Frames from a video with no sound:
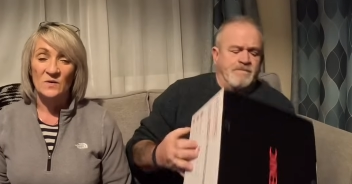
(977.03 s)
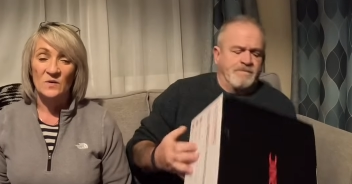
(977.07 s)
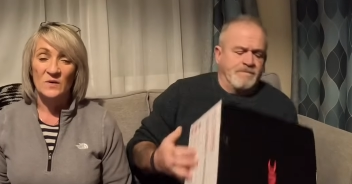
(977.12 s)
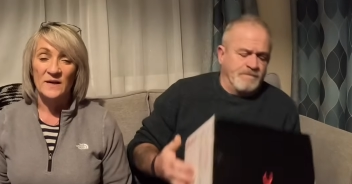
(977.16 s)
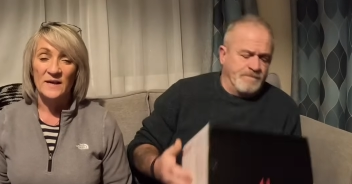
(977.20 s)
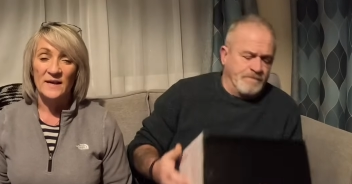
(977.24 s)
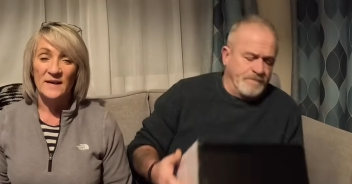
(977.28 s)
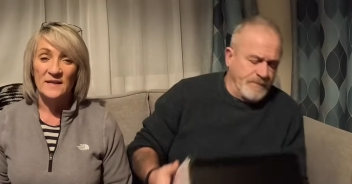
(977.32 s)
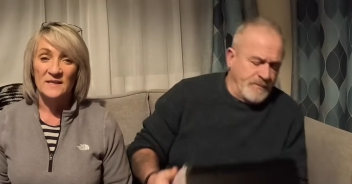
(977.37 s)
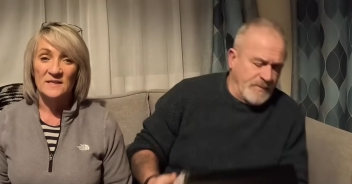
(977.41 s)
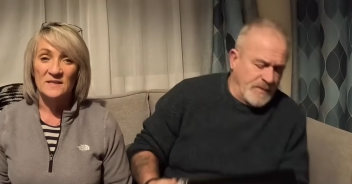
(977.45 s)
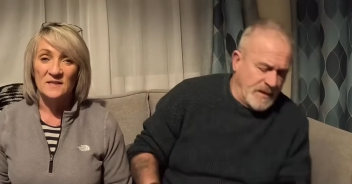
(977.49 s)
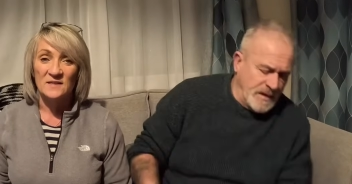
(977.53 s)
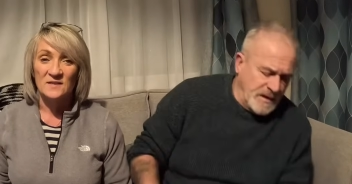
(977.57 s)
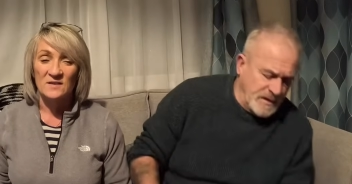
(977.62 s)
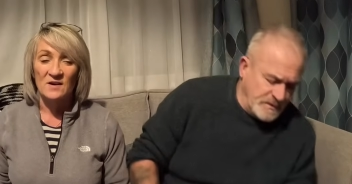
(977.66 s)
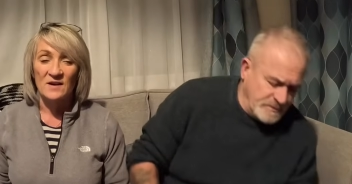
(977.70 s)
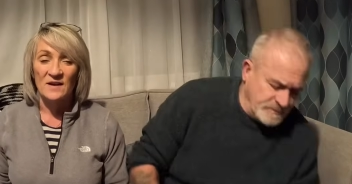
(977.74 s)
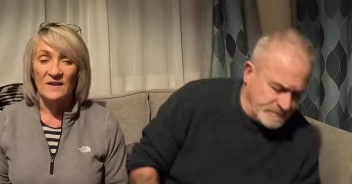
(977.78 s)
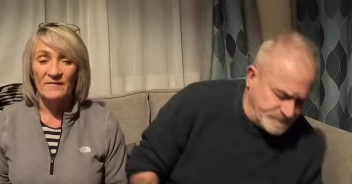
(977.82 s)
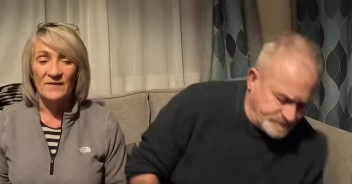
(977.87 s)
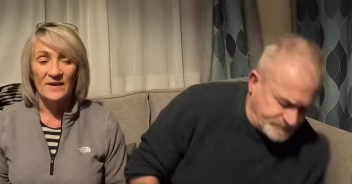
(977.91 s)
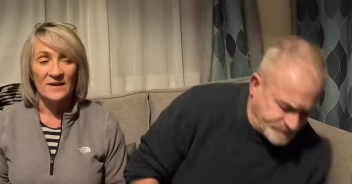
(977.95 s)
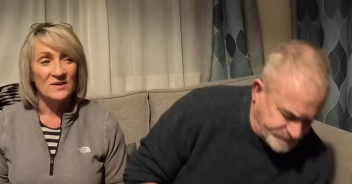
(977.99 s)
Speaker 1: what it is because
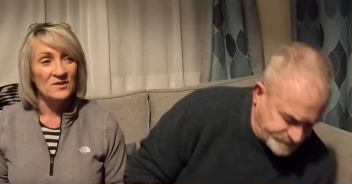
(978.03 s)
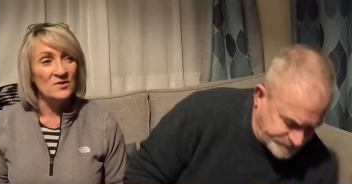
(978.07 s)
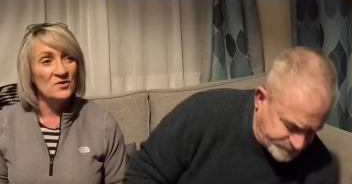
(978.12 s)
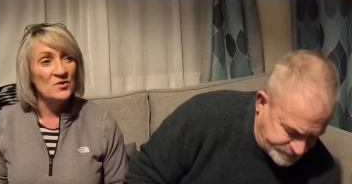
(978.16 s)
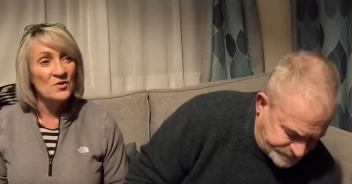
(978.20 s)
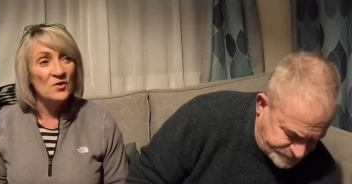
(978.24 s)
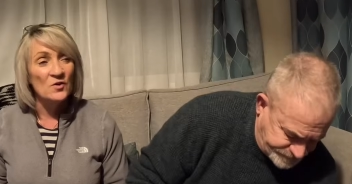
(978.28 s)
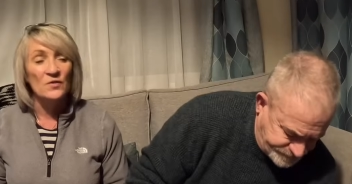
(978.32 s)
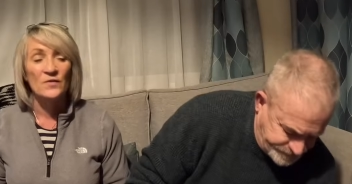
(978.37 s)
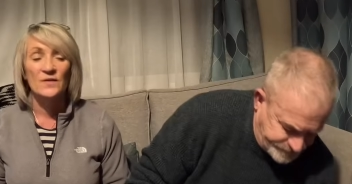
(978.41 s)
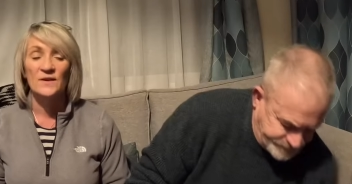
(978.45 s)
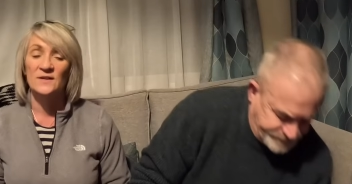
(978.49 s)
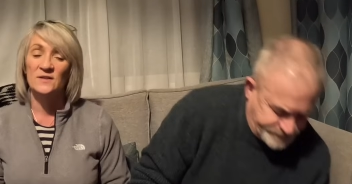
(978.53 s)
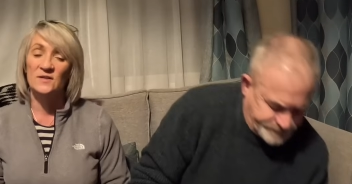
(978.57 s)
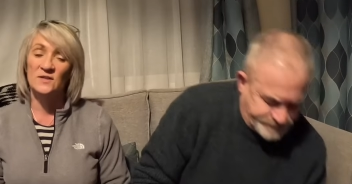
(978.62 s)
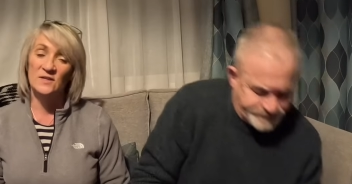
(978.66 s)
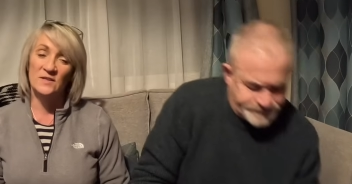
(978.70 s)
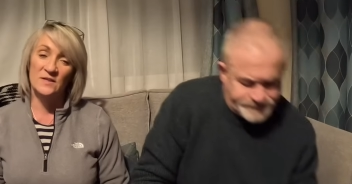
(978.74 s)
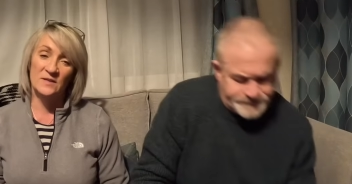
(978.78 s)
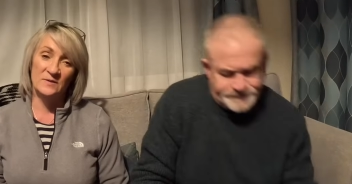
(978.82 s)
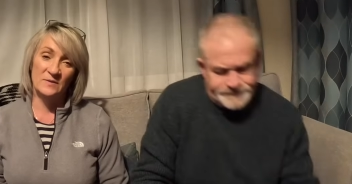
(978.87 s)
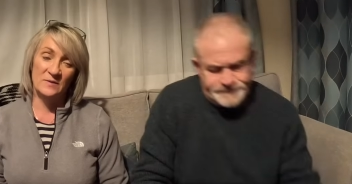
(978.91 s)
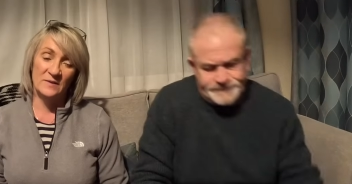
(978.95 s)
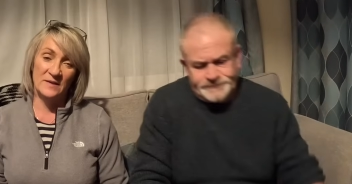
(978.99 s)
I have had nothing
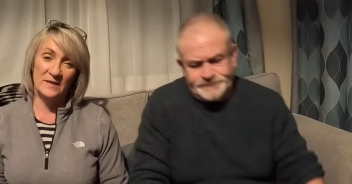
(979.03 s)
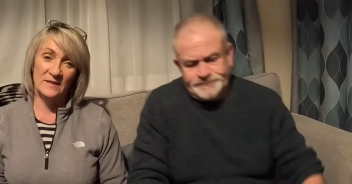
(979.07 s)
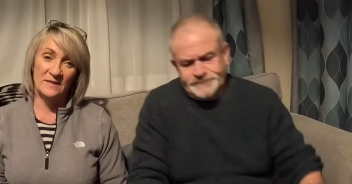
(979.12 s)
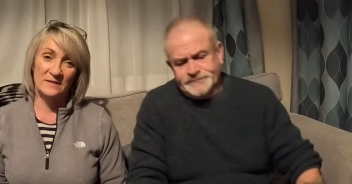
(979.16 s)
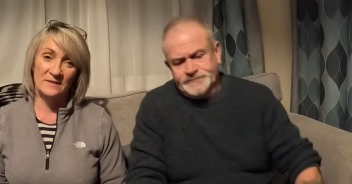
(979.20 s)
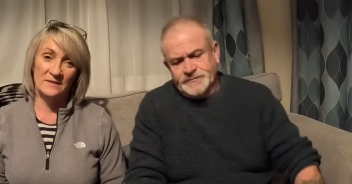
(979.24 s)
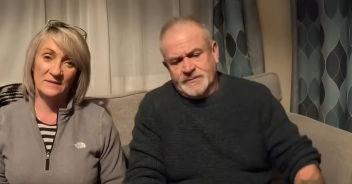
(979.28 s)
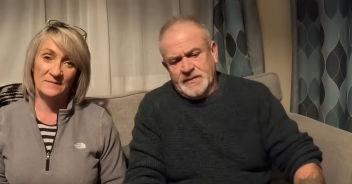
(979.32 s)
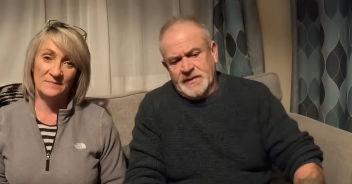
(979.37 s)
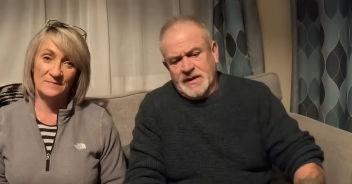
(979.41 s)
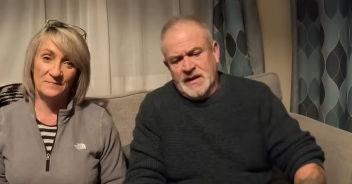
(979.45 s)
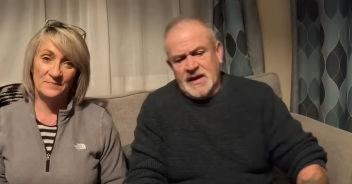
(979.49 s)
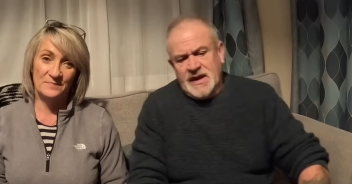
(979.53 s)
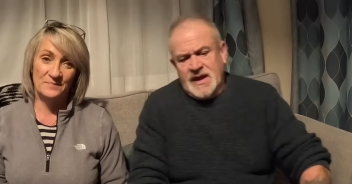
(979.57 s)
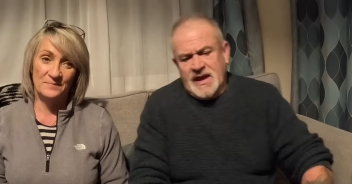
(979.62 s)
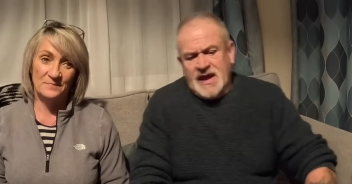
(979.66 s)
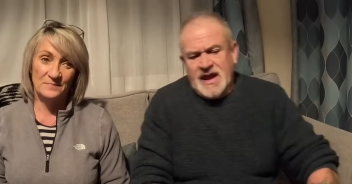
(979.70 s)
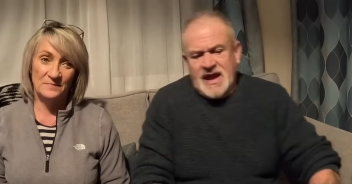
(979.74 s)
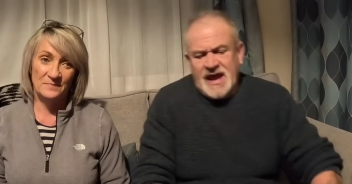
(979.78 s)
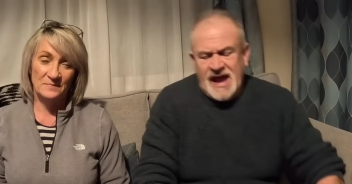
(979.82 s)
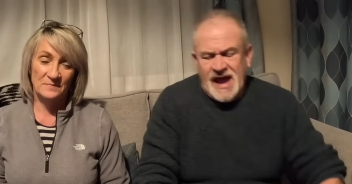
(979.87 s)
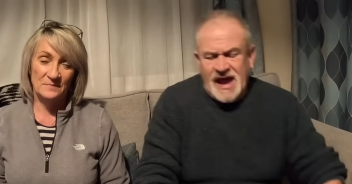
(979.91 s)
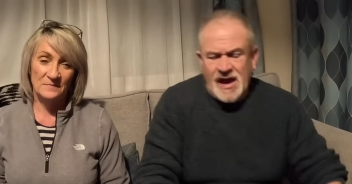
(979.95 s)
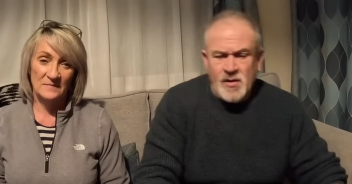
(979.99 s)
to do with it.
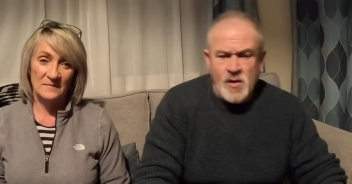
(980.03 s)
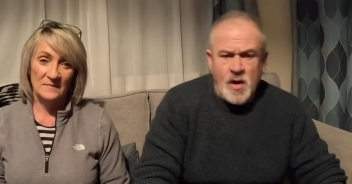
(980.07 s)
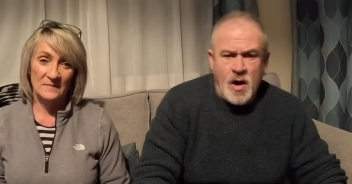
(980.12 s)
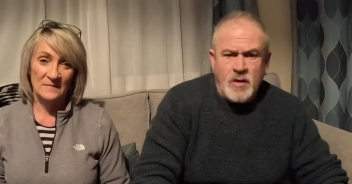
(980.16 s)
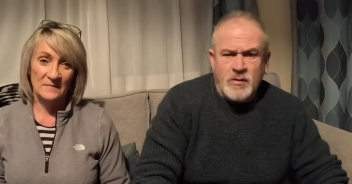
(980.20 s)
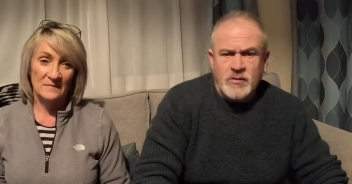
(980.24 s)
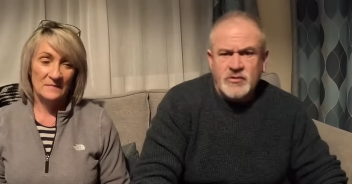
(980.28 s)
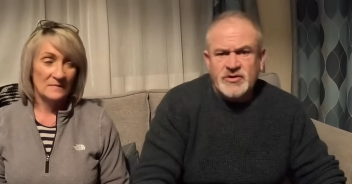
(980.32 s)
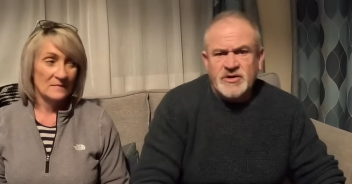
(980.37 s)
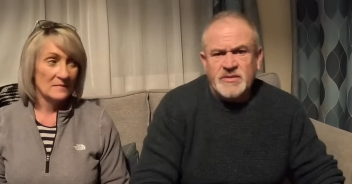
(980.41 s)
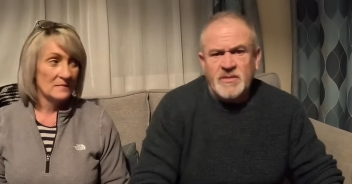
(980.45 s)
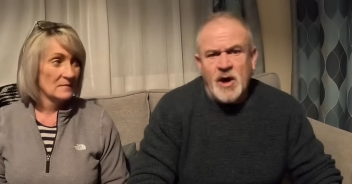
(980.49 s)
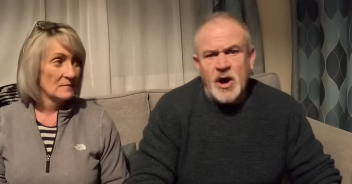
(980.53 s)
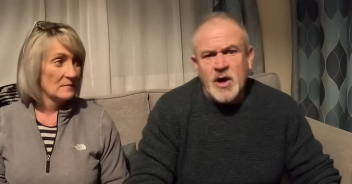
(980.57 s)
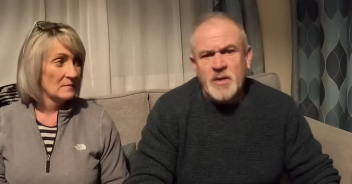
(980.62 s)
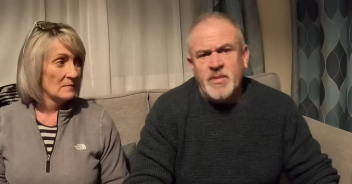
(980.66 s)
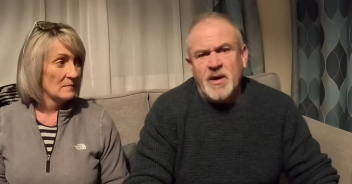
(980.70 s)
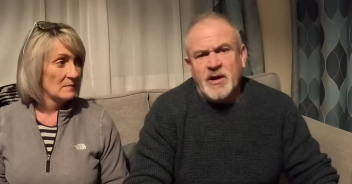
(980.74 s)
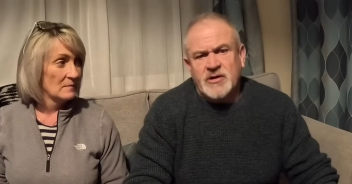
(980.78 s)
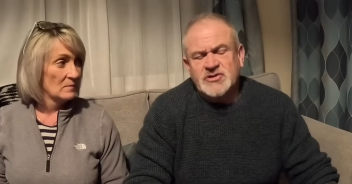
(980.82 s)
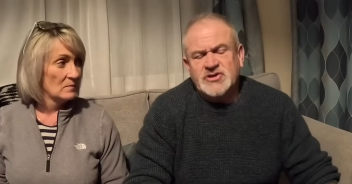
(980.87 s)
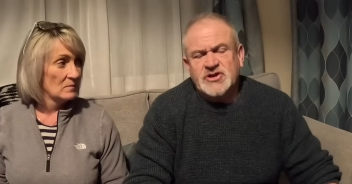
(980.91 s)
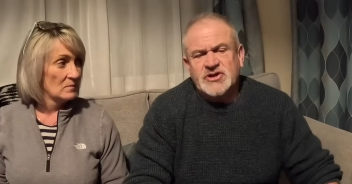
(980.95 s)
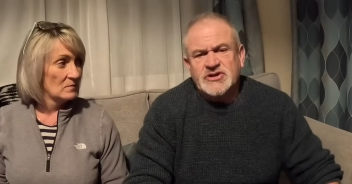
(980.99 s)
How
Speaker 2: old are my
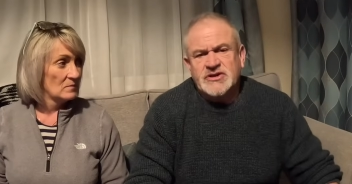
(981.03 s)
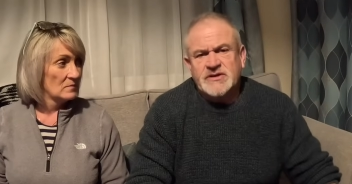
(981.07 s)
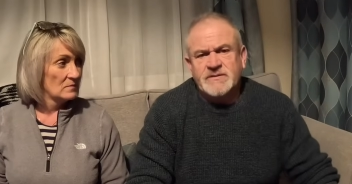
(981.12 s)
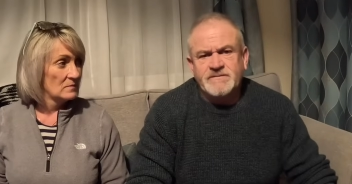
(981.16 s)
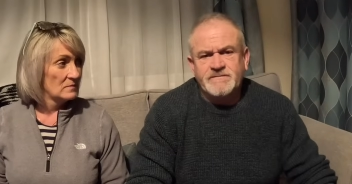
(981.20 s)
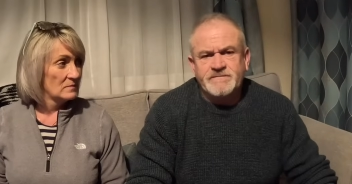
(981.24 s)
boxers?